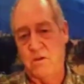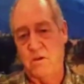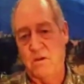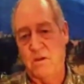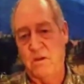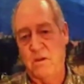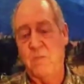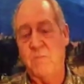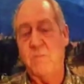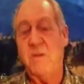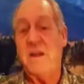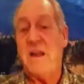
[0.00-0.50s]

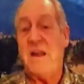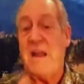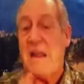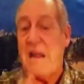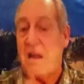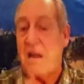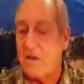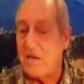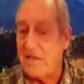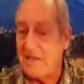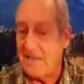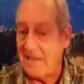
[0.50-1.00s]
but
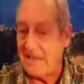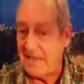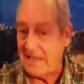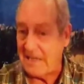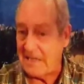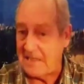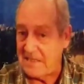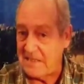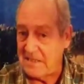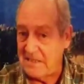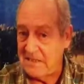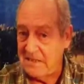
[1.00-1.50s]
heretics,
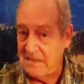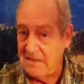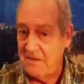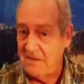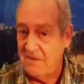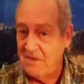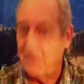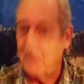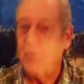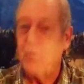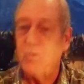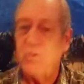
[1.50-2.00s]

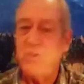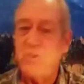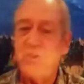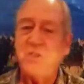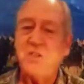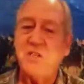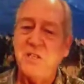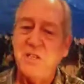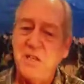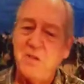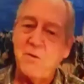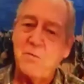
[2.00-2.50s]
which is an
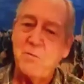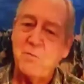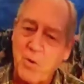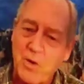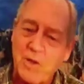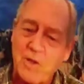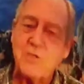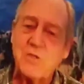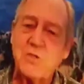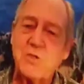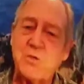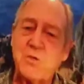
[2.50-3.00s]
even more
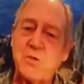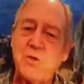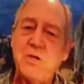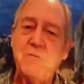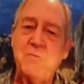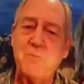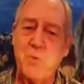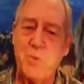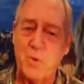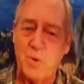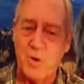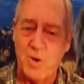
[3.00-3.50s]
extreme
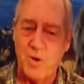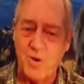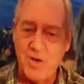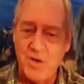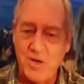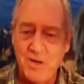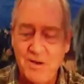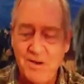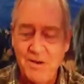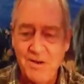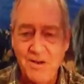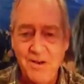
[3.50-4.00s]
word
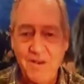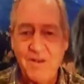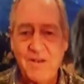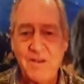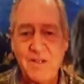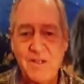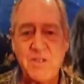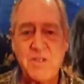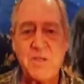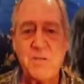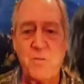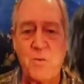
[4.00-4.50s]
in
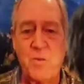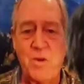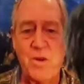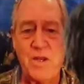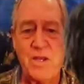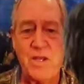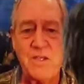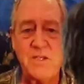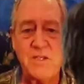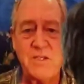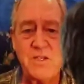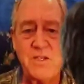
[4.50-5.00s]
some
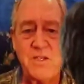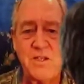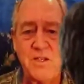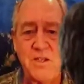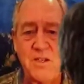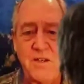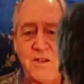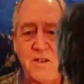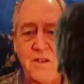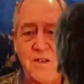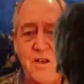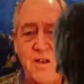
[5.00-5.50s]
ways,
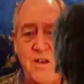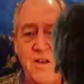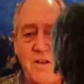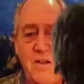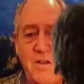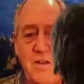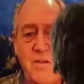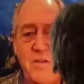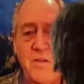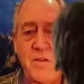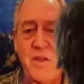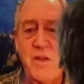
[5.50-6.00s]

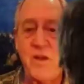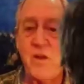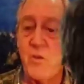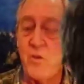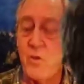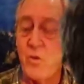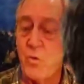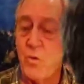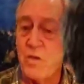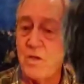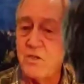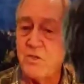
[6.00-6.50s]
they're the
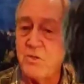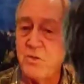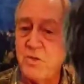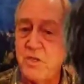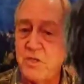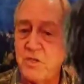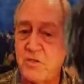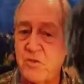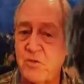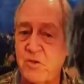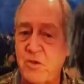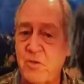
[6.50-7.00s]
ones who
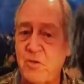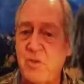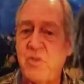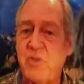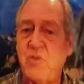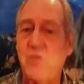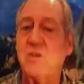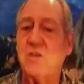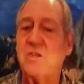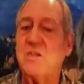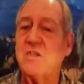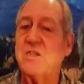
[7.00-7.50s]
disagree with your
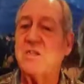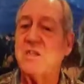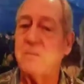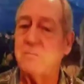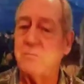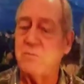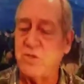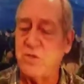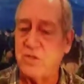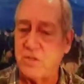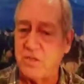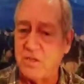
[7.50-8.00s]

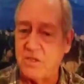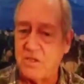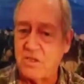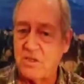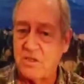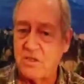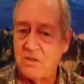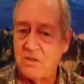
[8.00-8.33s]
assumptions.